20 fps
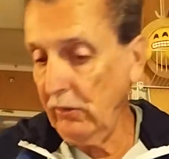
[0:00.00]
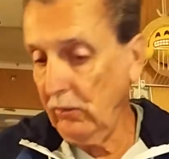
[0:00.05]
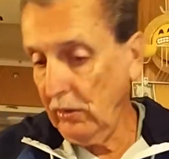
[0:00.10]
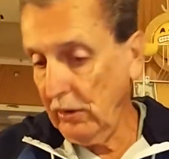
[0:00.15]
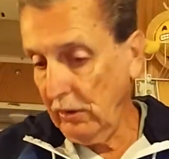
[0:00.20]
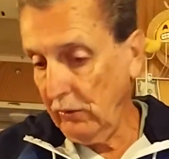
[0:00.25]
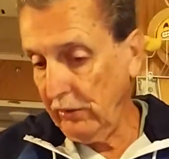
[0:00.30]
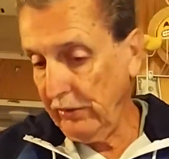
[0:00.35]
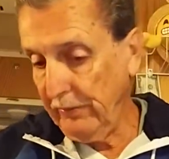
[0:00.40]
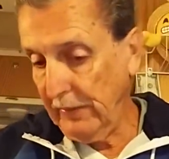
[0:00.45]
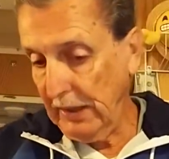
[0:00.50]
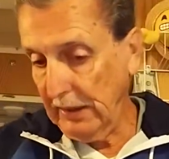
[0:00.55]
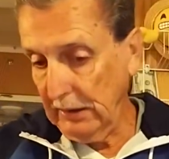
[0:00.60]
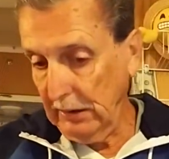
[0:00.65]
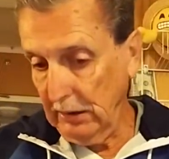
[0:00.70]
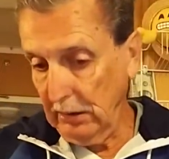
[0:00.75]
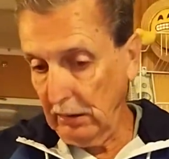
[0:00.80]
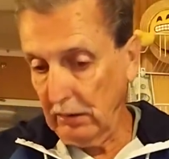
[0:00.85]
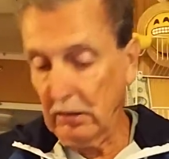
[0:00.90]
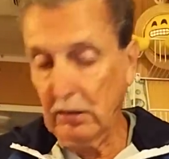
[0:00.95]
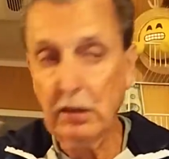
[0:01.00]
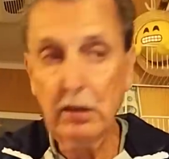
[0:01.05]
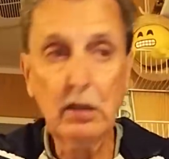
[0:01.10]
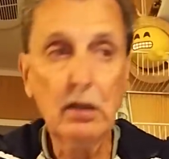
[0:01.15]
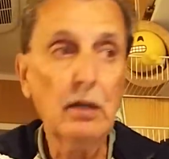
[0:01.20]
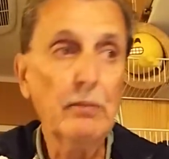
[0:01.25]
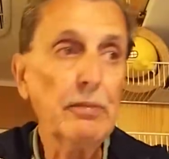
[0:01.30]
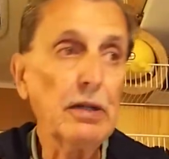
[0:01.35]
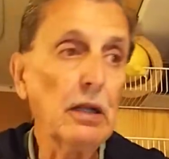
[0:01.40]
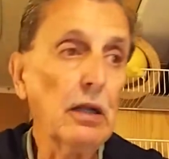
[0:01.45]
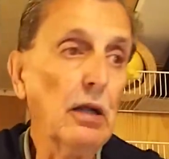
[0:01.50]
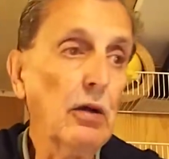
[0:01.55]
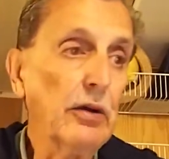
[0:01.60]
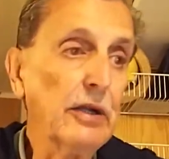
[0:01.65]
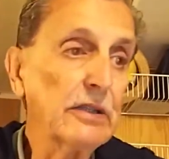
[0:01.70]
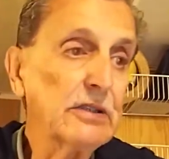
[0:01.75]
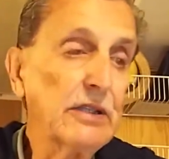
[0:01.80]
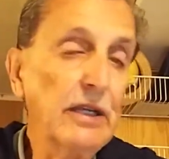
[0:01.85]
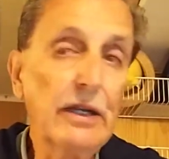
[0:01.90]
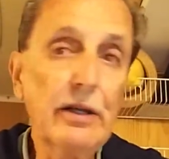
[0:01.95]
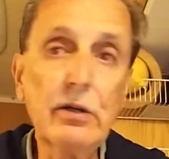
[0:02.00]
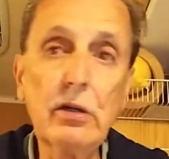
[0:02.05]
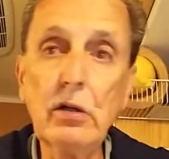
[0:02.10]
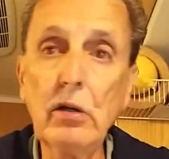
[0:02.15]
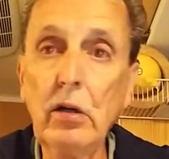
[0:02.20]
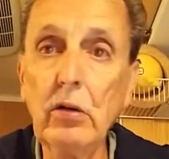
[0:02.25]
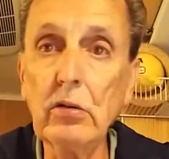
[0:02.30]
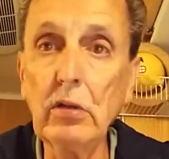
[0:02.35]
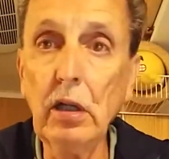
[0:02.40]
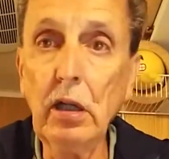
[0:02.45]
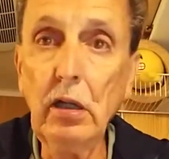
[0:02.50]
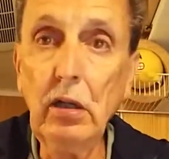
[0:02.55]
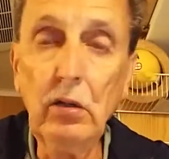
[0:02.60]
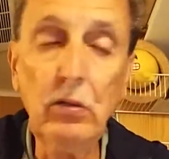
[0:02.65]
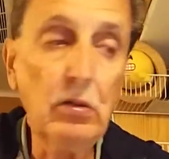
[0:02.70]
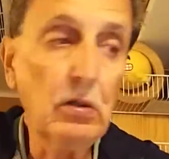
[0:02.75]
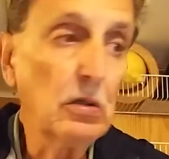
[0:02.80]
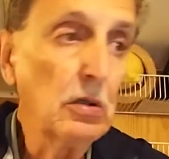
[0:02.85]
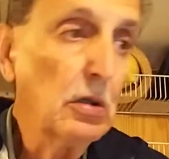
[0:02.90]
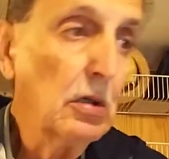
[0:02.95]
well with my little Pelonis heater on low.